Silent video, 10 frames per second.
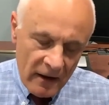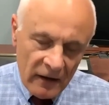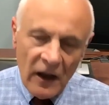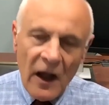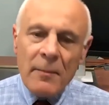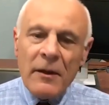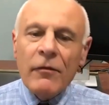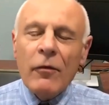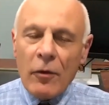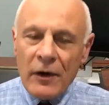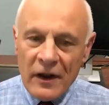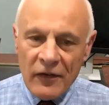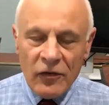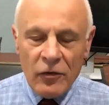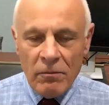lobby for
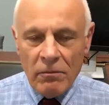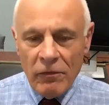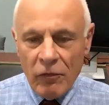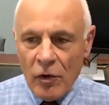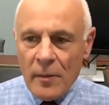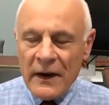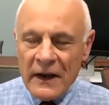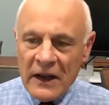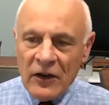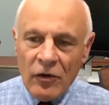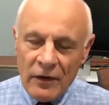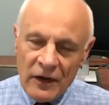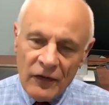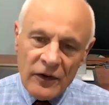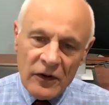is to form an
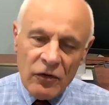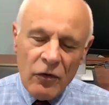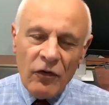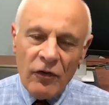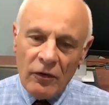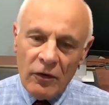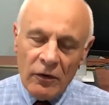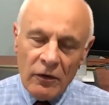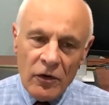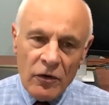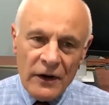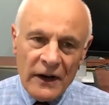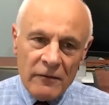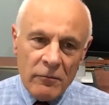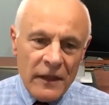interinstitutional
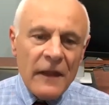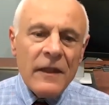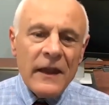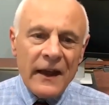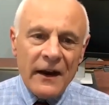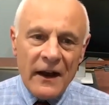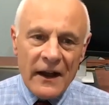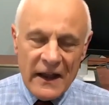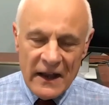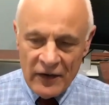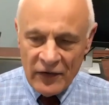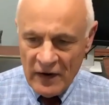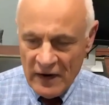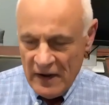unit within the NIH